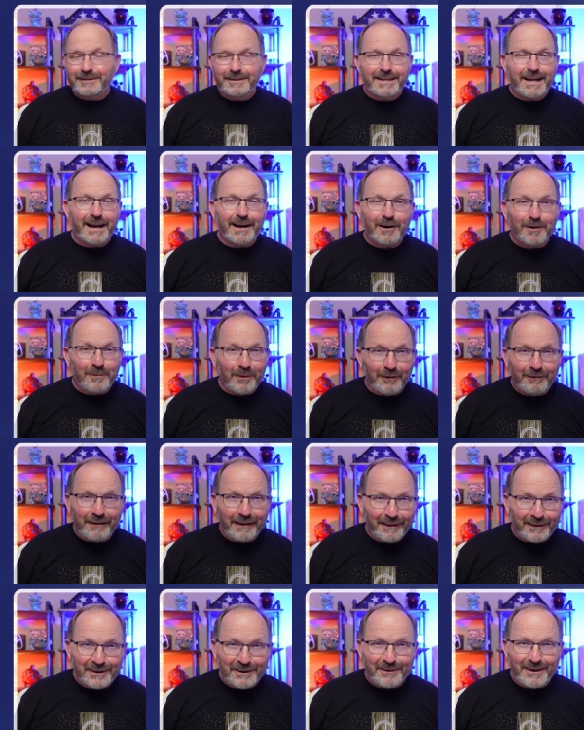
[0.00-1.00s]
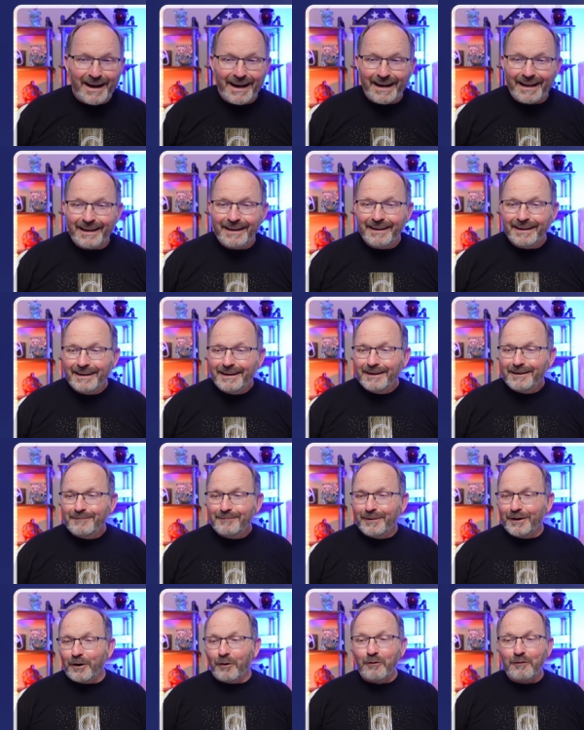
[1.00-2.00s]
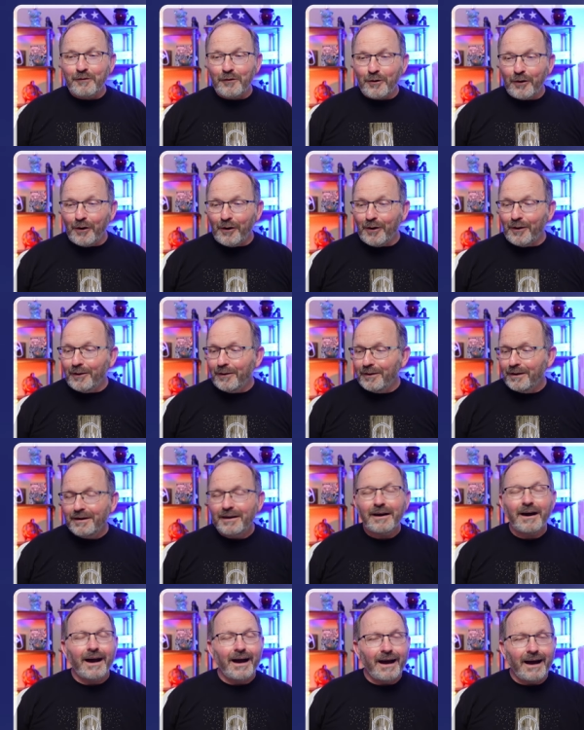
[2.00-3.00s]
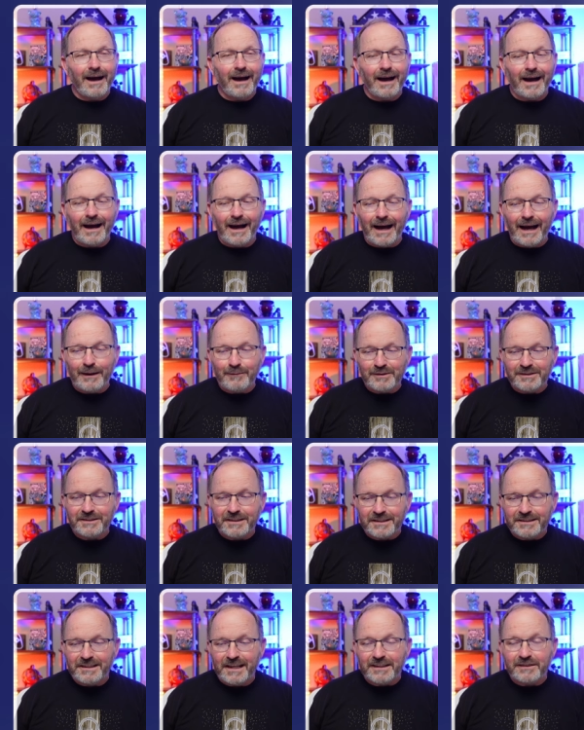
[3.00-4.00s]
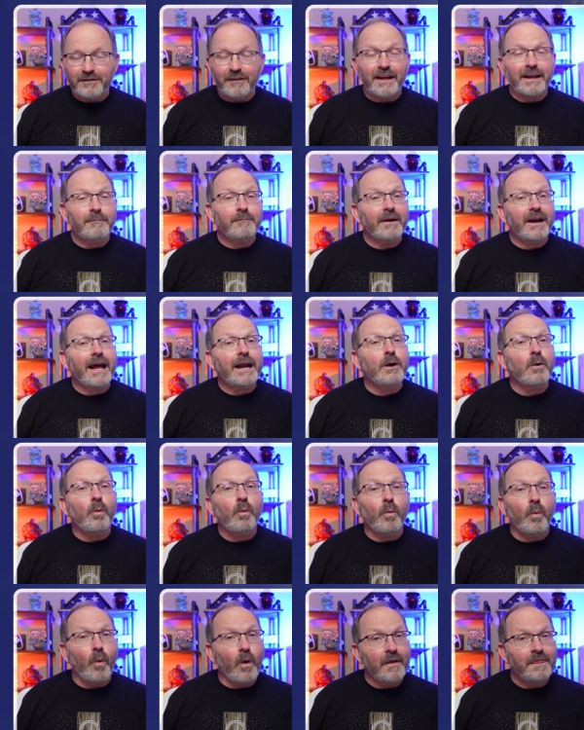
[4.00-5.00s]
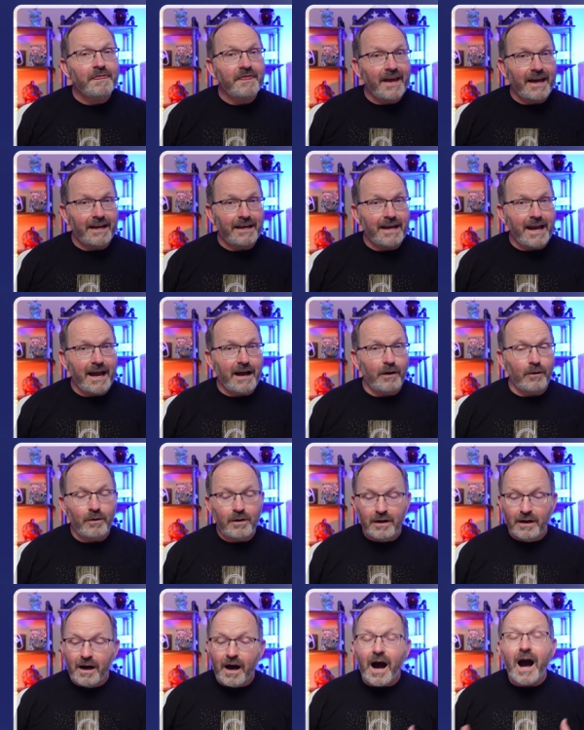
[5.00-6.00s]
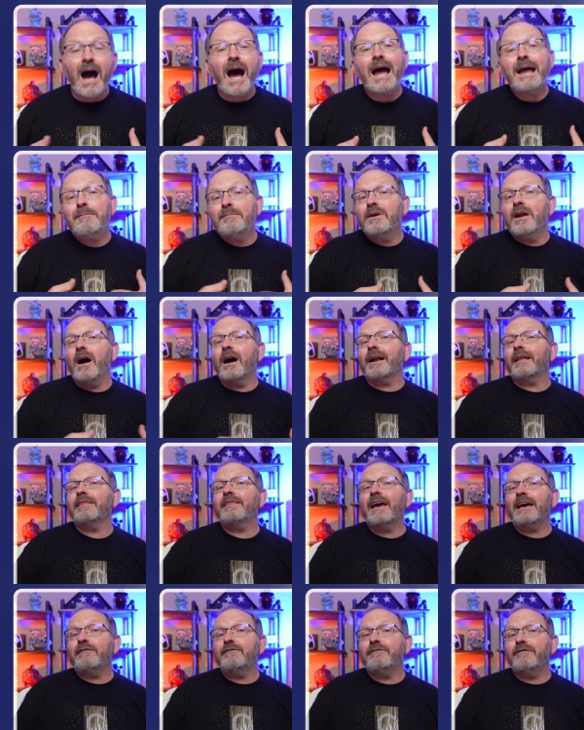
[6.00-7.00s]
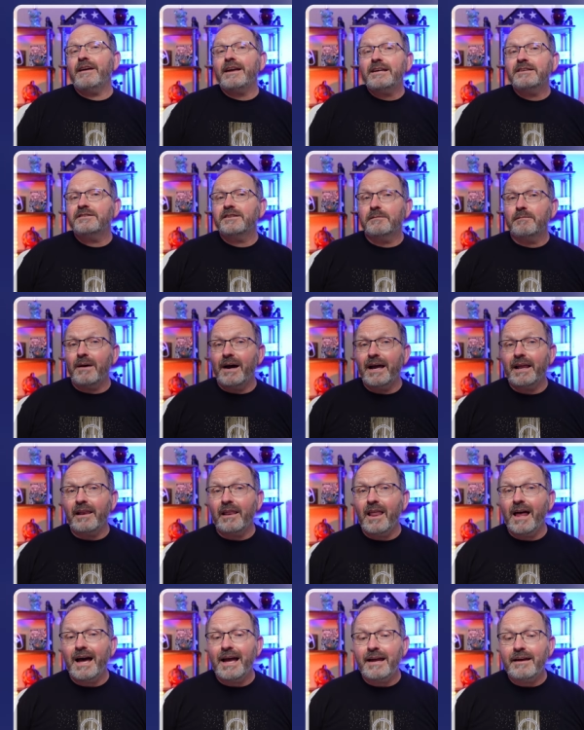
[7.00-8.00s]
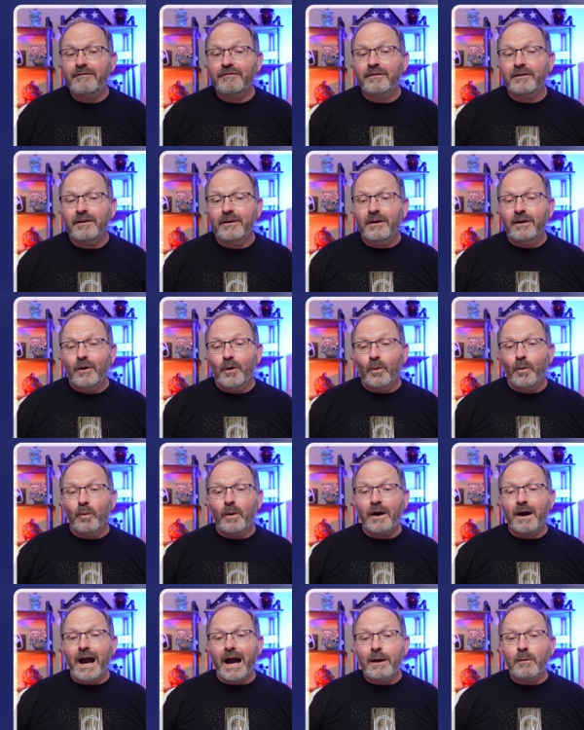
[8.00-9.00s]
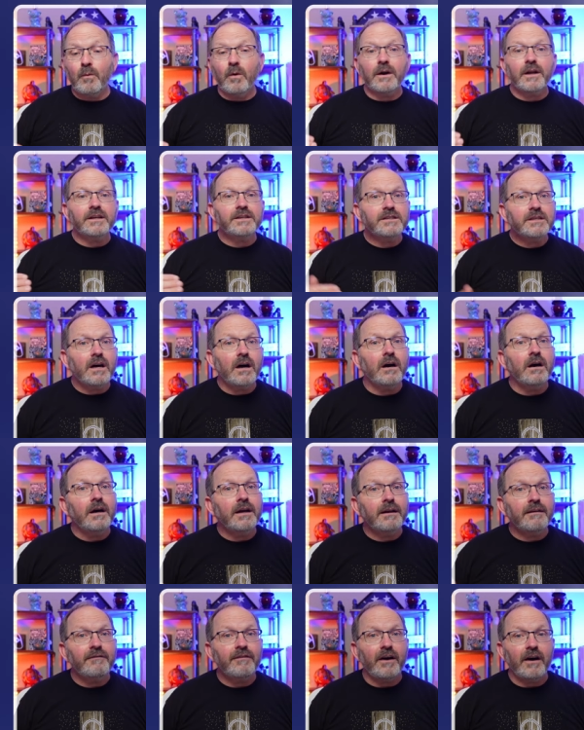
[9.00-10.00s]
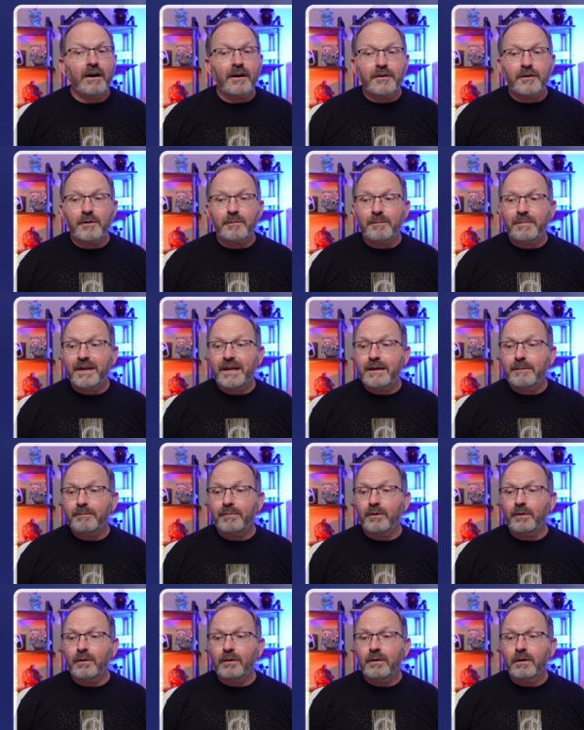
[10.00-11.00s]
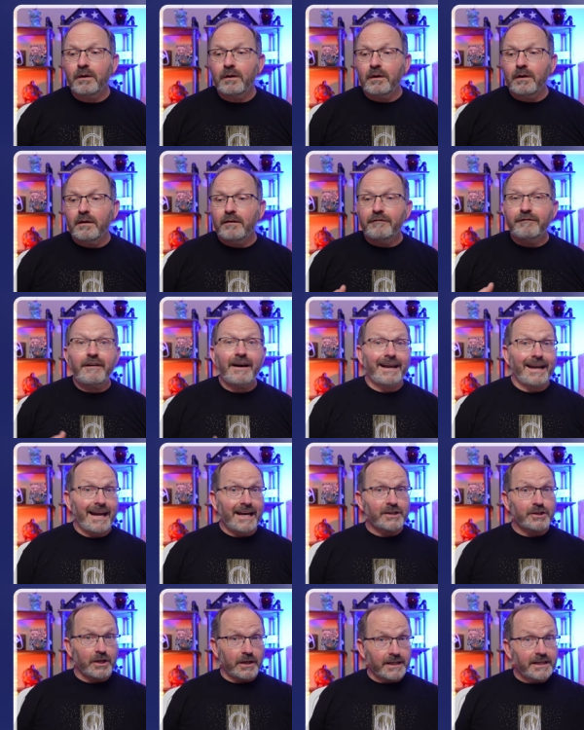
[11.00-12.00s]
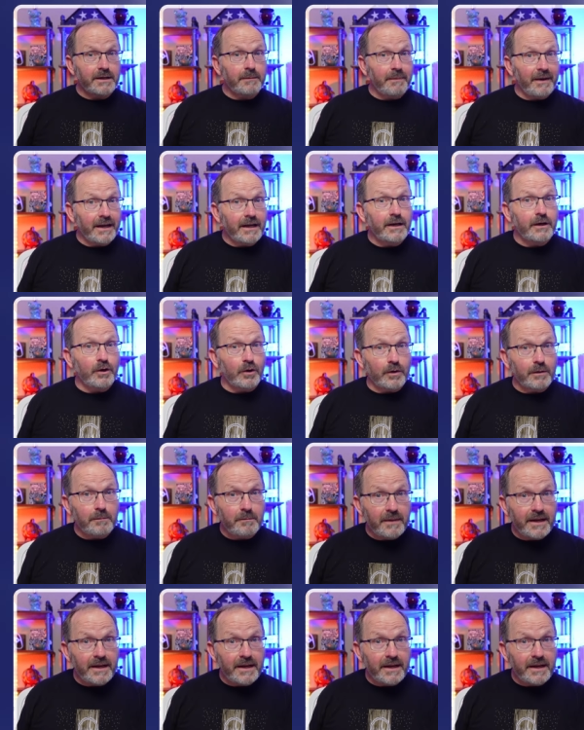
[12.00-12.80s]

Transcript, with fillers: terrible failure at it. But overall, I was successful at it, but I don't want that now. I'm not at that phase in my life where I want a ton of other people financially dependent on